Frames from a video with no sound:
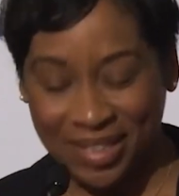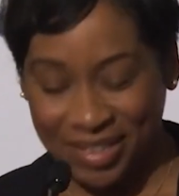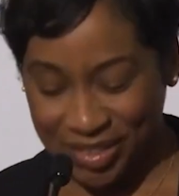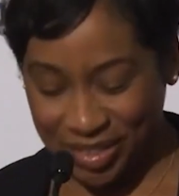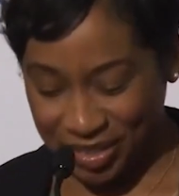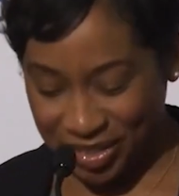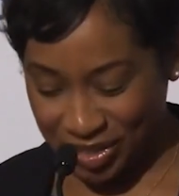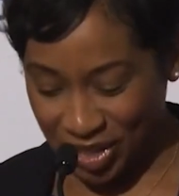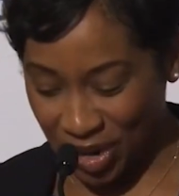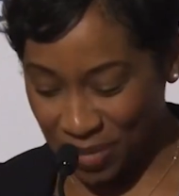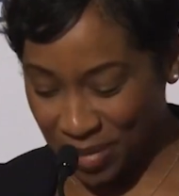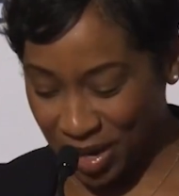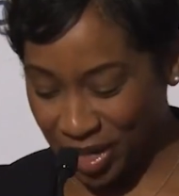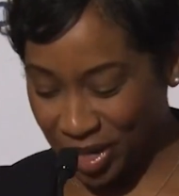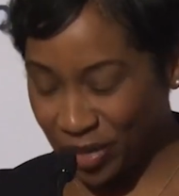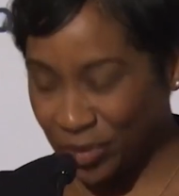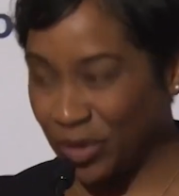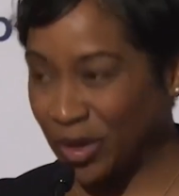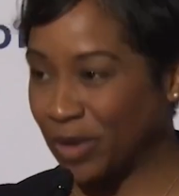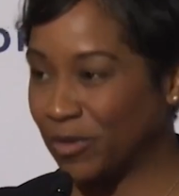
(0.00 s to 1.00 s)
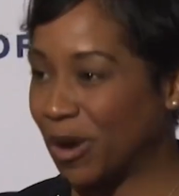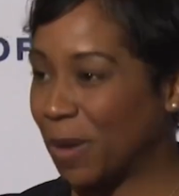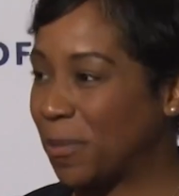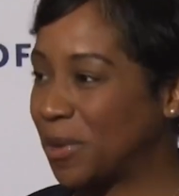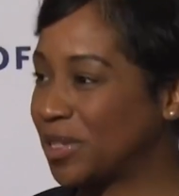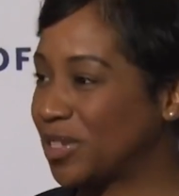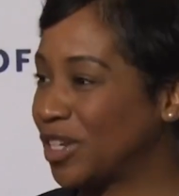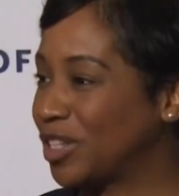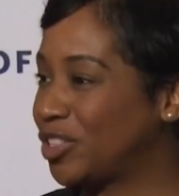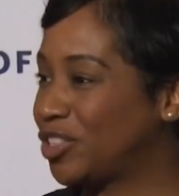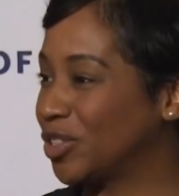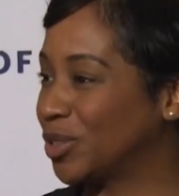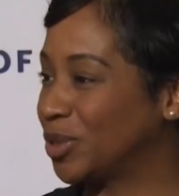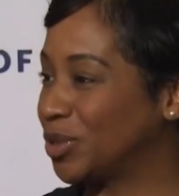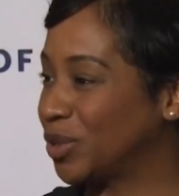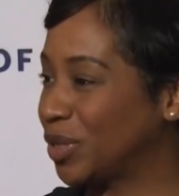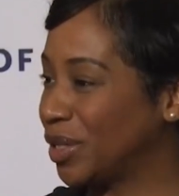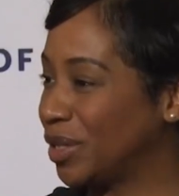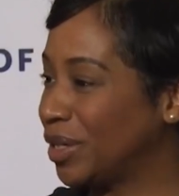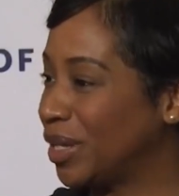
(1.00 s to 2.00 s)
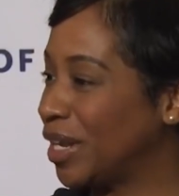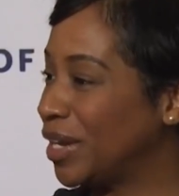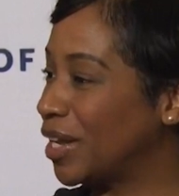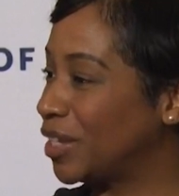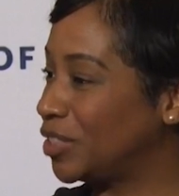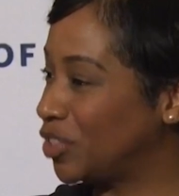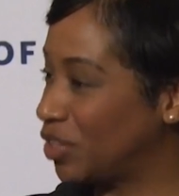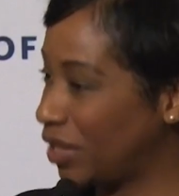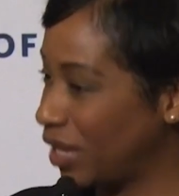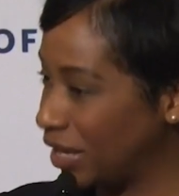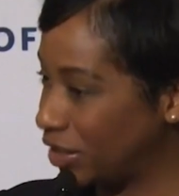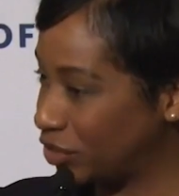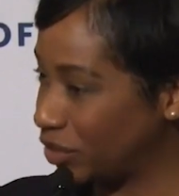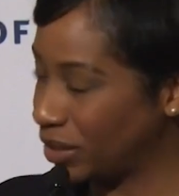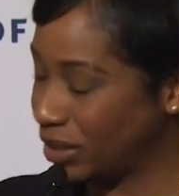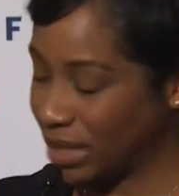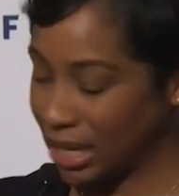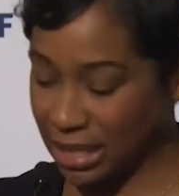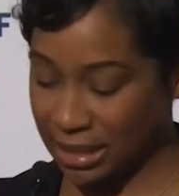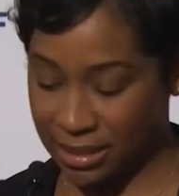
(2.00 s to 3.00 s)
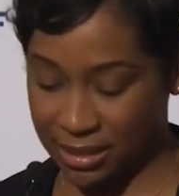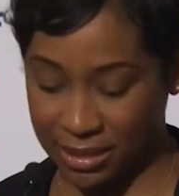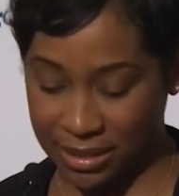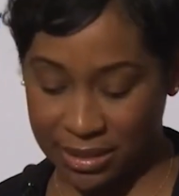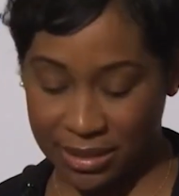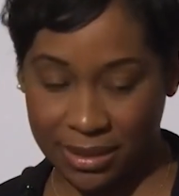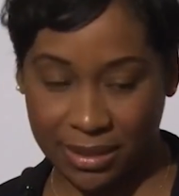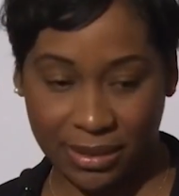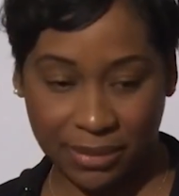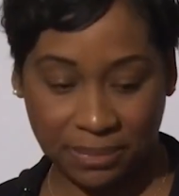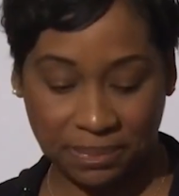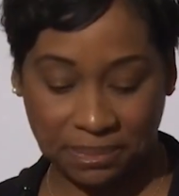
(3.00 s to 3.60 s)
to start my career representing children in education cases.